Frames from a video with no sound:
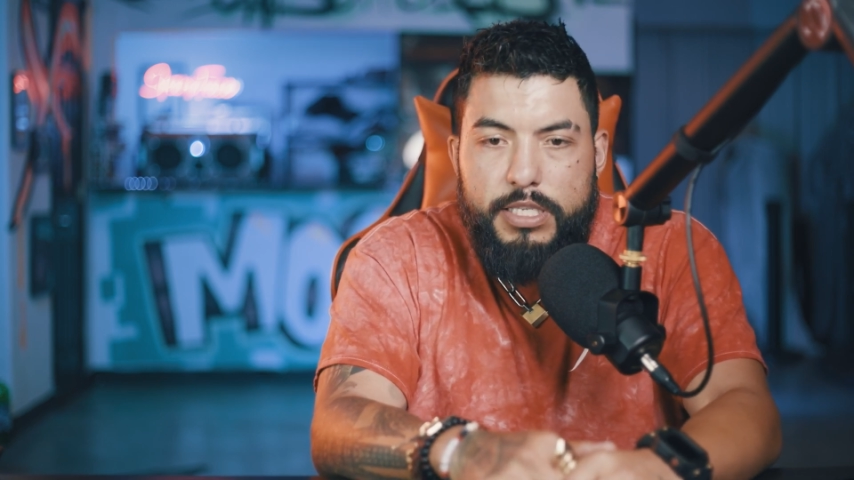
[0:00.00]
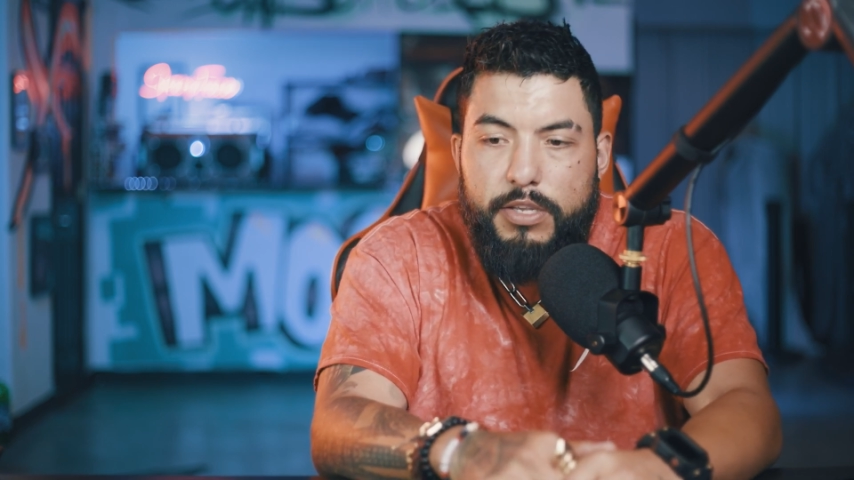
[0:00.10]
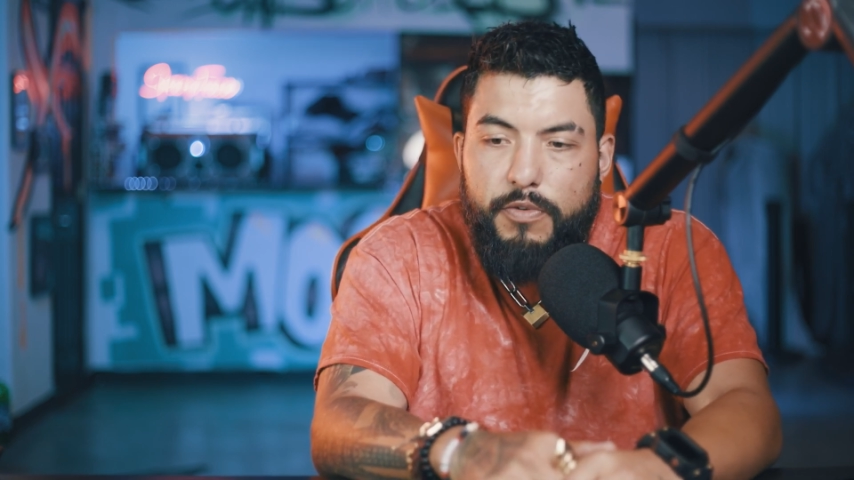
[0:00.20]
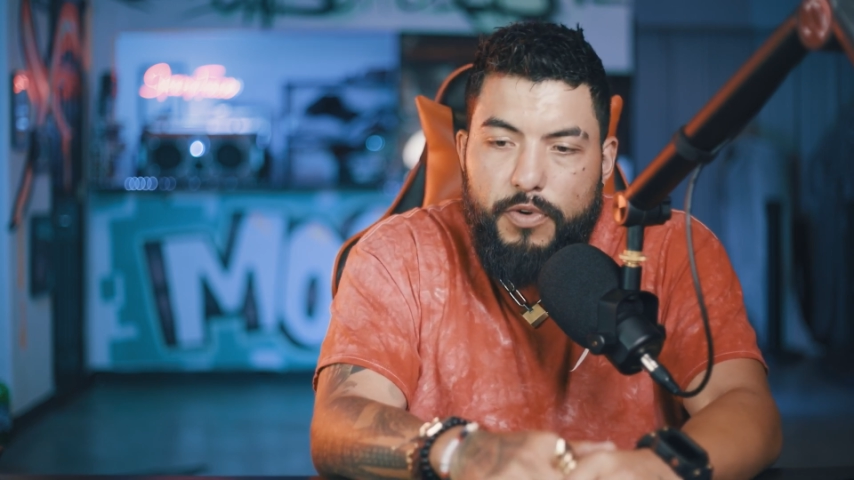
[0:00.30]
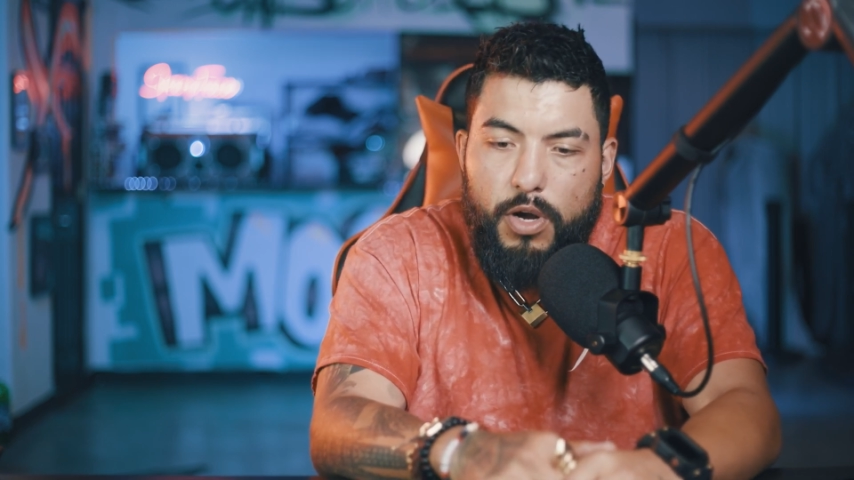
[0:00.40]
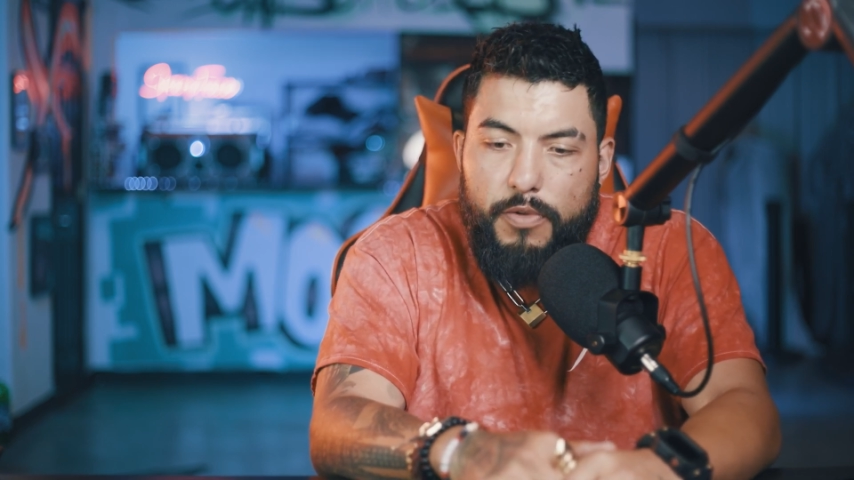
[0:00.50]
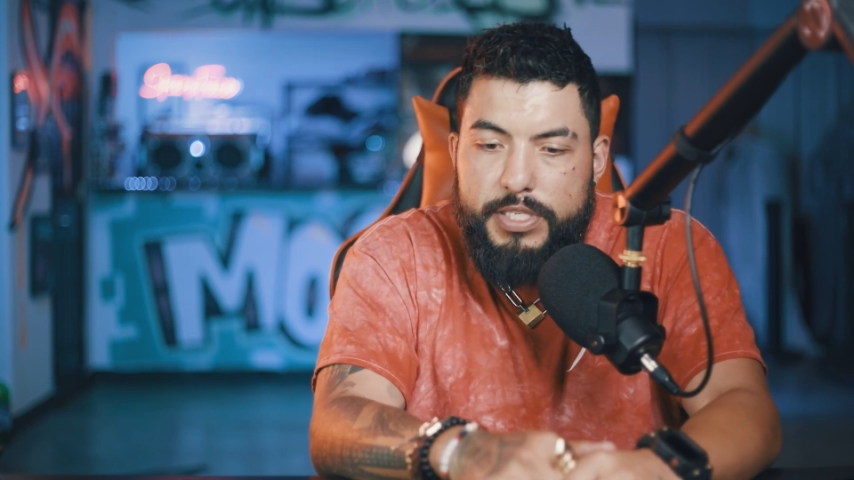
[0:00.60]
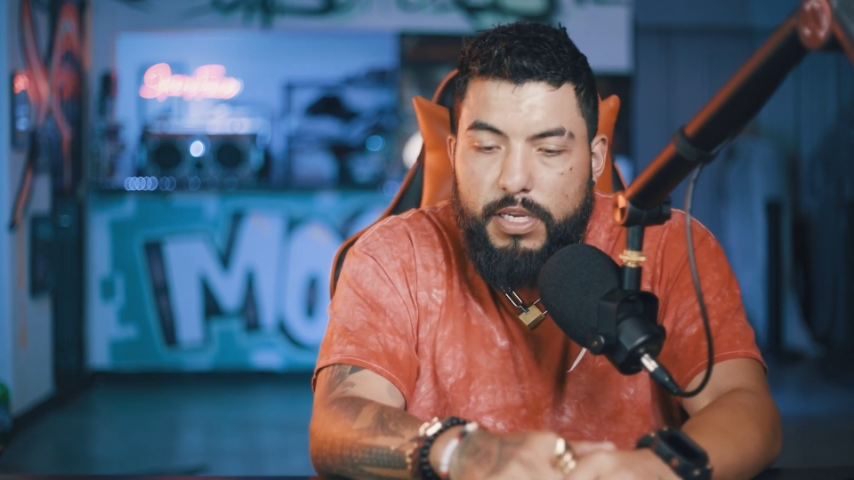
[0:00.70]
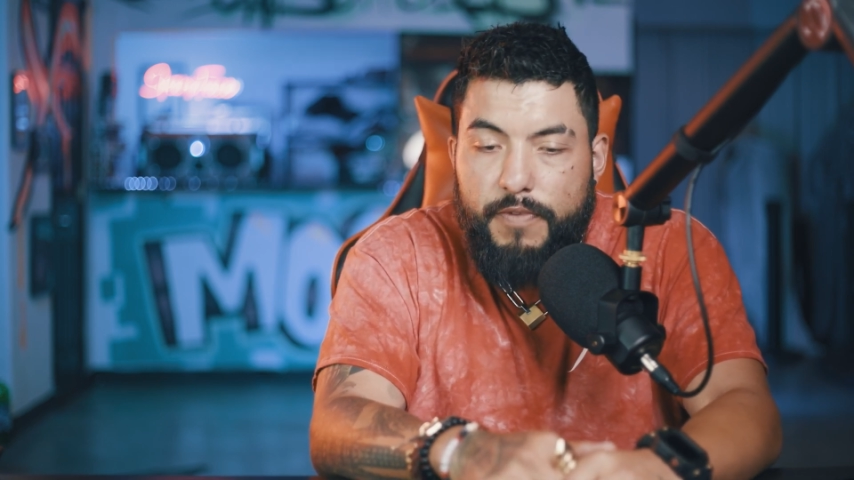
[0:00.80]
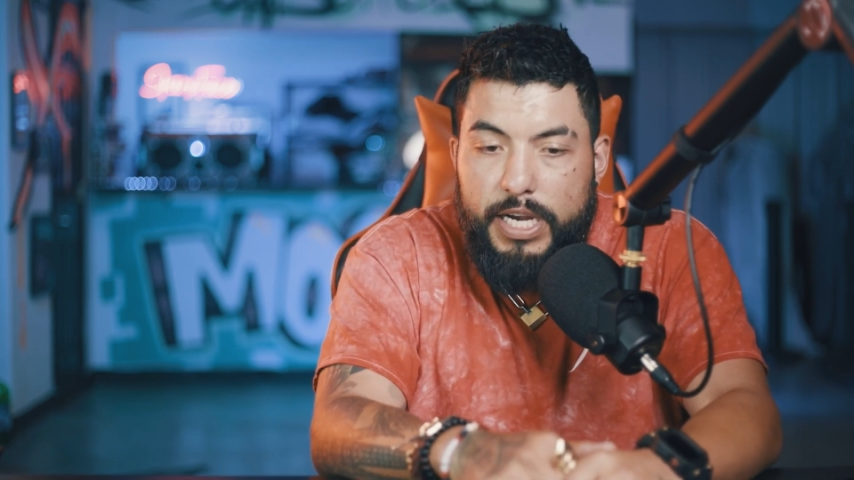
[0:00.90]
Thank you for all
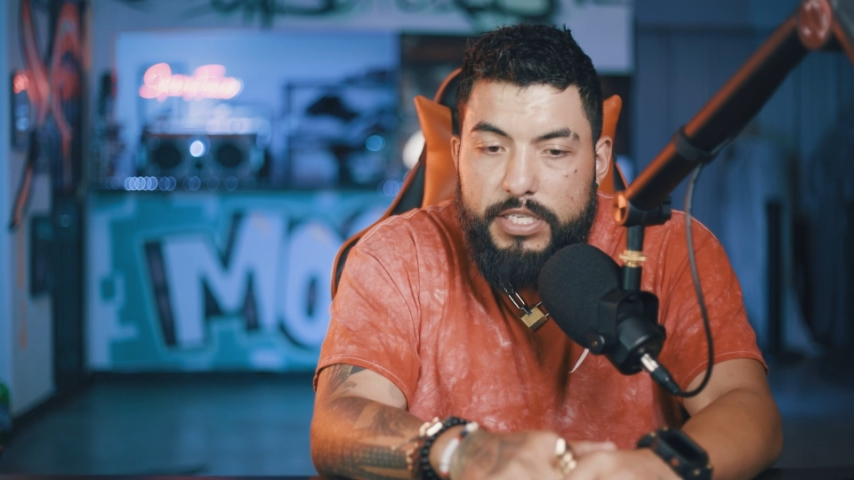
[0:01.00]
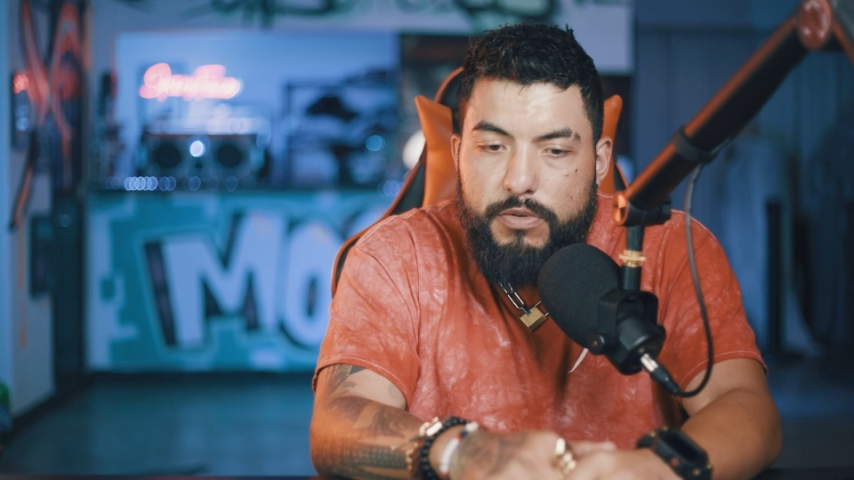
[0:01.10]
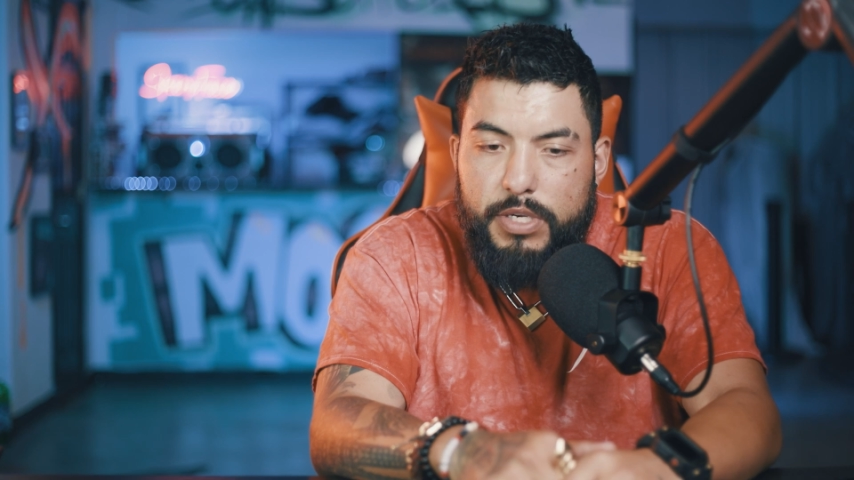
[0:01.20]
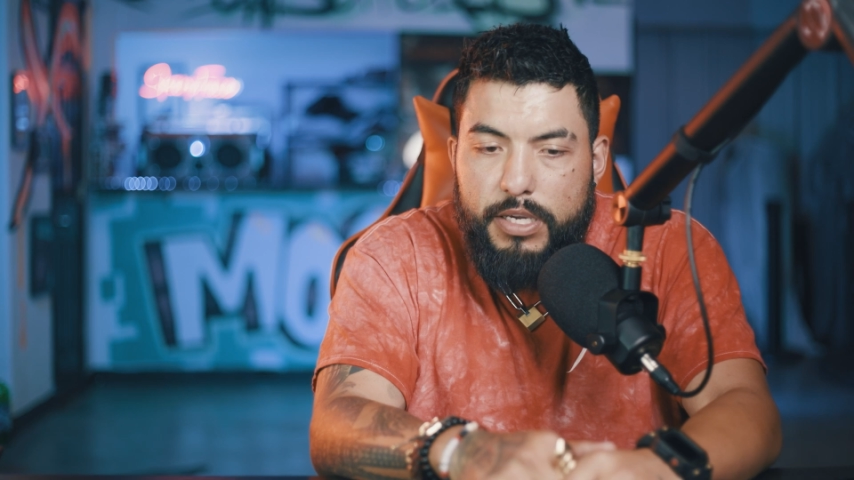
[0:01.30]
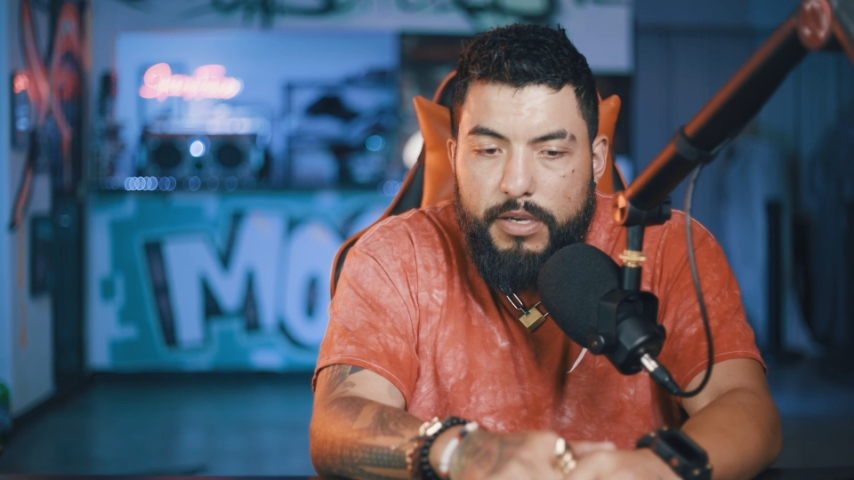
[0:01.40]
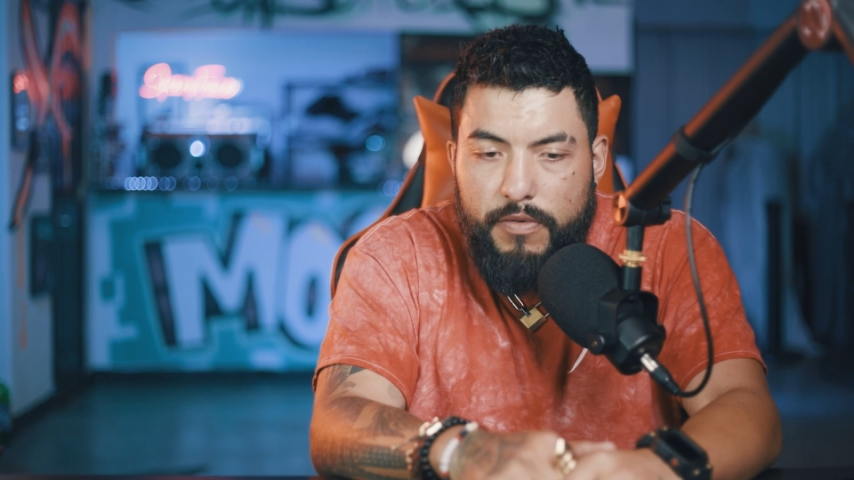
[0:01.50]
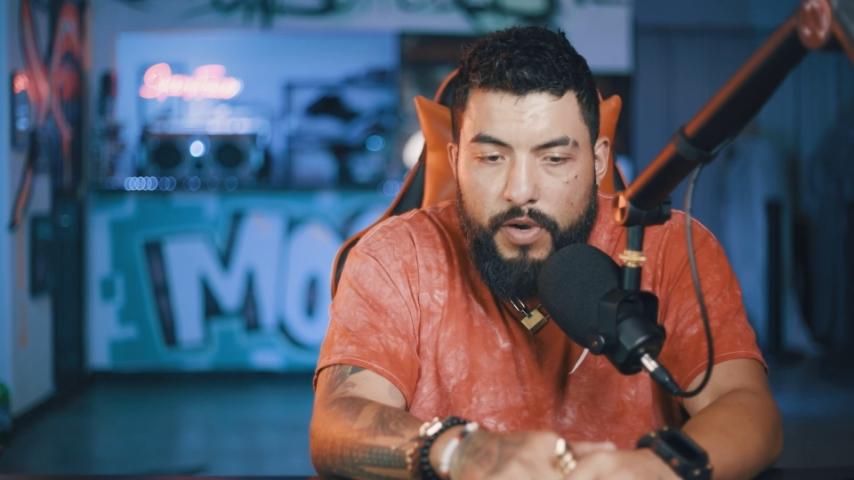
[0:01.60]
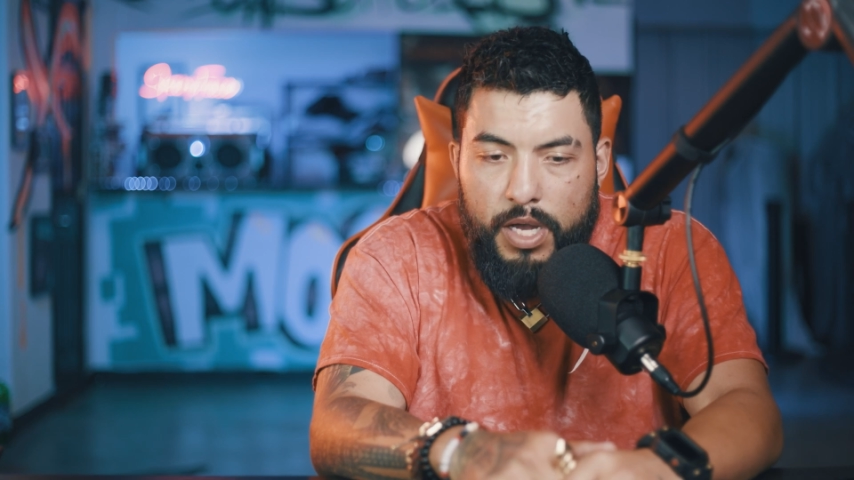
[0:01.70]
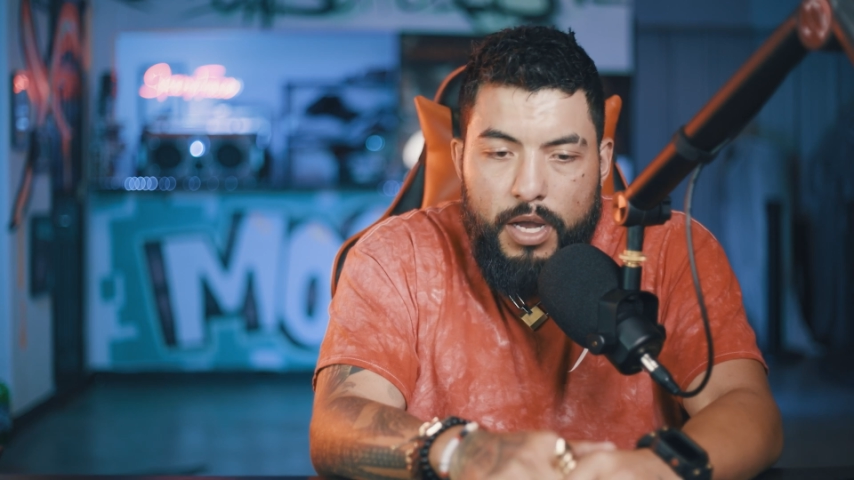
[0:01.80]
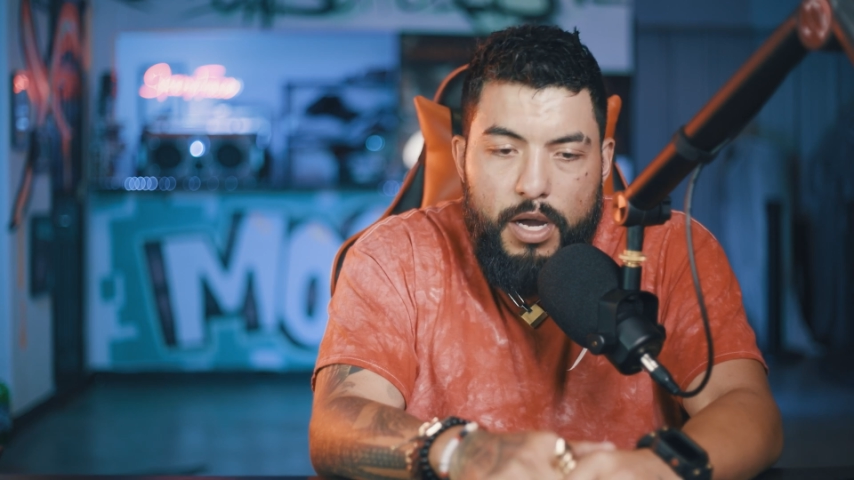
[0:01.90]
this advice you give.